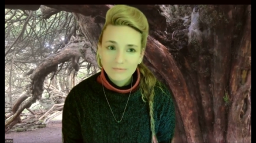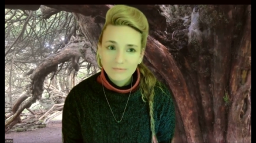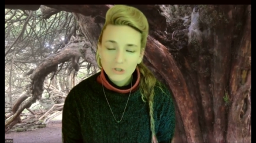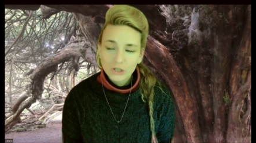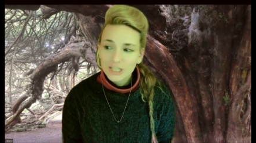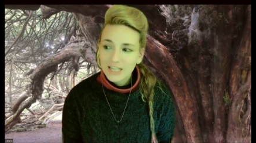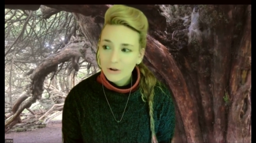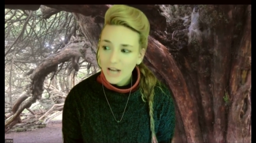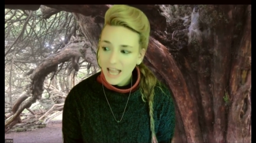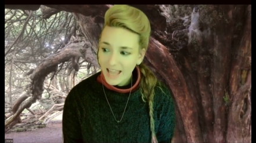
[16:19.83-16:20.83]
journey
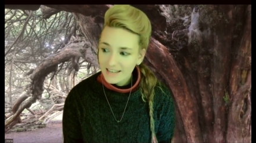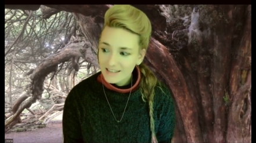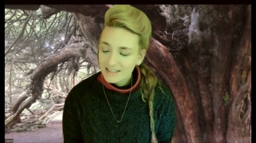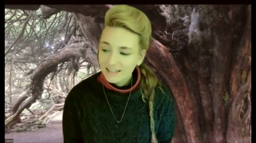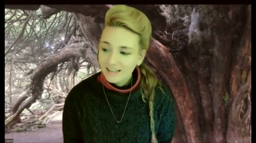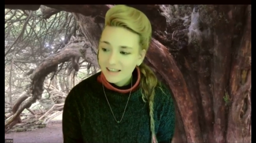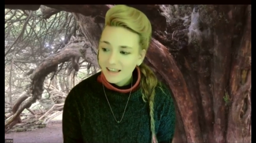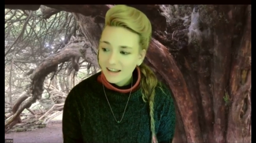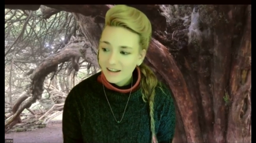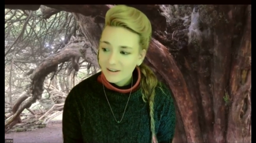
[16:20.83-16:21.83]
ahead,
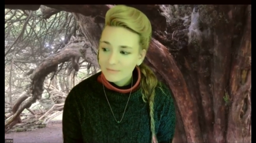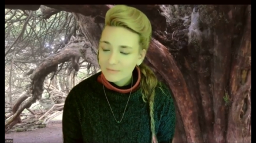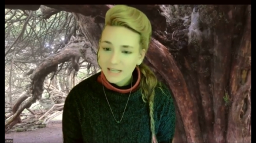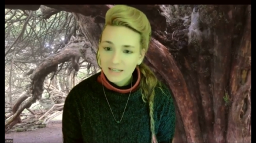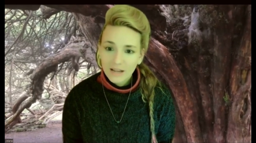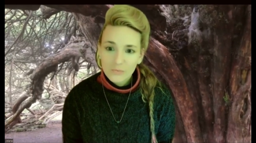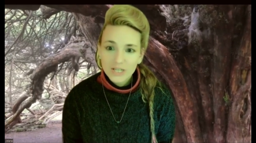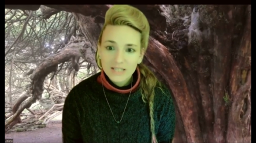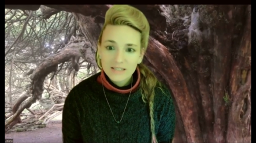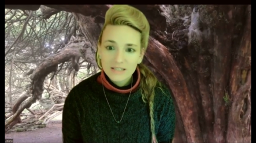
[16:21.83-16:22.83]
and I
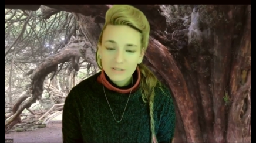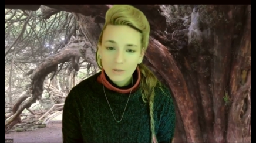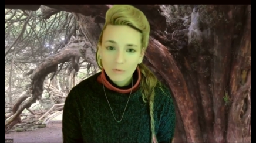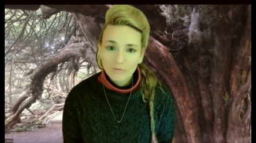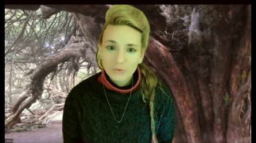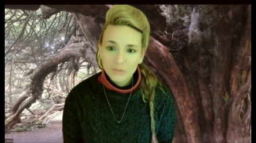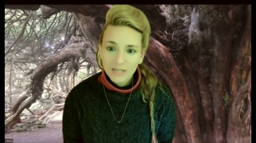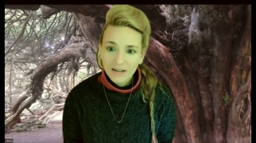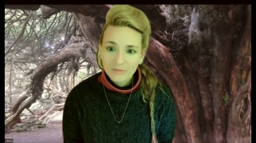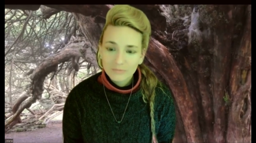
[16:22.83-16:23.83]
will see some of you
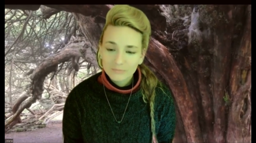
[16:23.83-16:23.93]
there.